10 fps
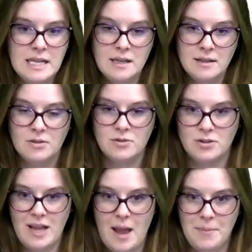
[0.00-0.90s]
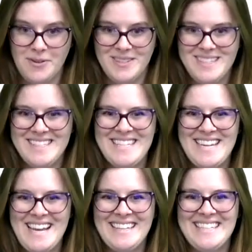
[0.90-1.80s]
those are capitals,
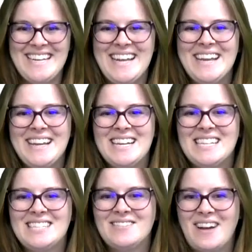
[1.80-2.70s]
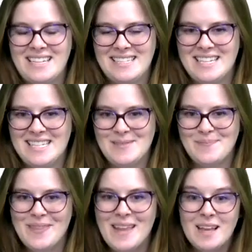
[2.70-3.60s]
DLD, devices.
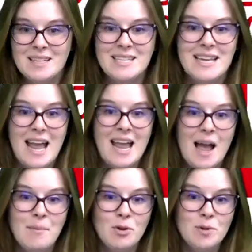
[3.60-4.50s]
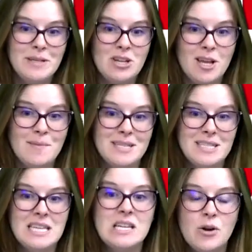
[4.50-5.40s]
Today I'm going to be talking about
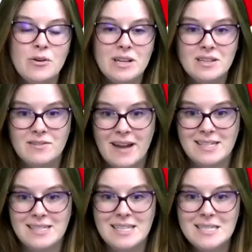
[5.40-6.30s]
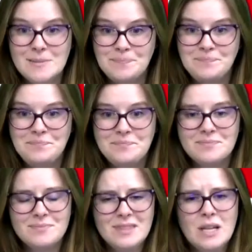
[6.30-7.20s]
decoding devices,
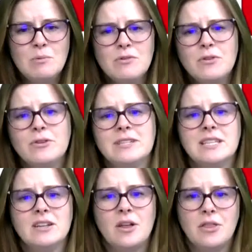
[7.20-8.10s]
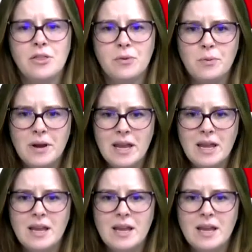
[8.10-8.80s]
and we're focusing on three